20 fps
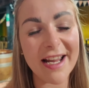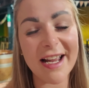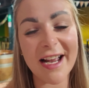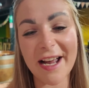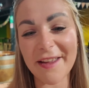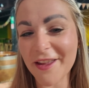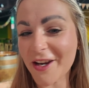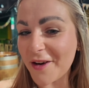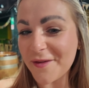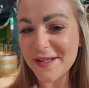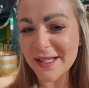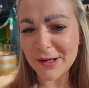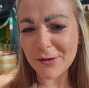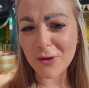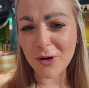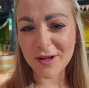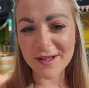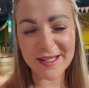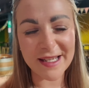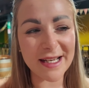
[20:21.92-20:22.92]
And then I've still
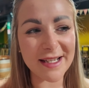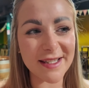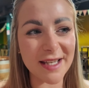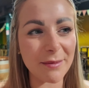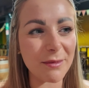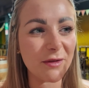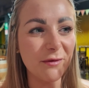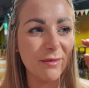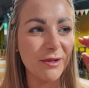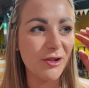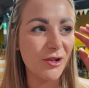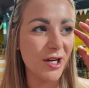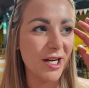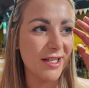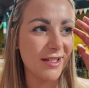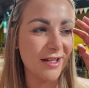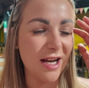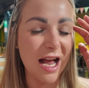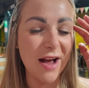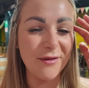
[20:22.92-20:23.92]
got to see some of
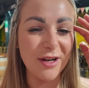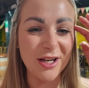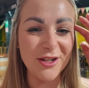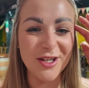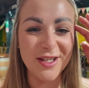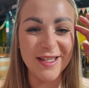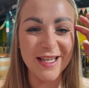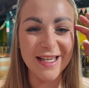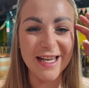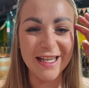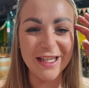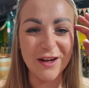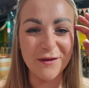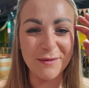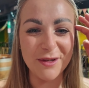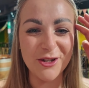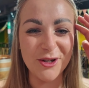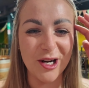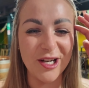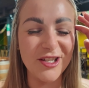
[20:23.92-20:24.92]
Madrid. I haven't actually seen any of
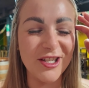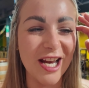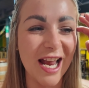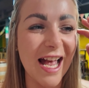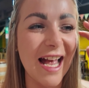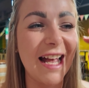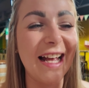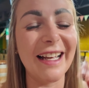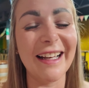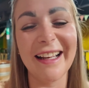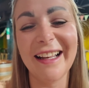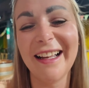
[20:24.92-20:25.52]
Madrid yet.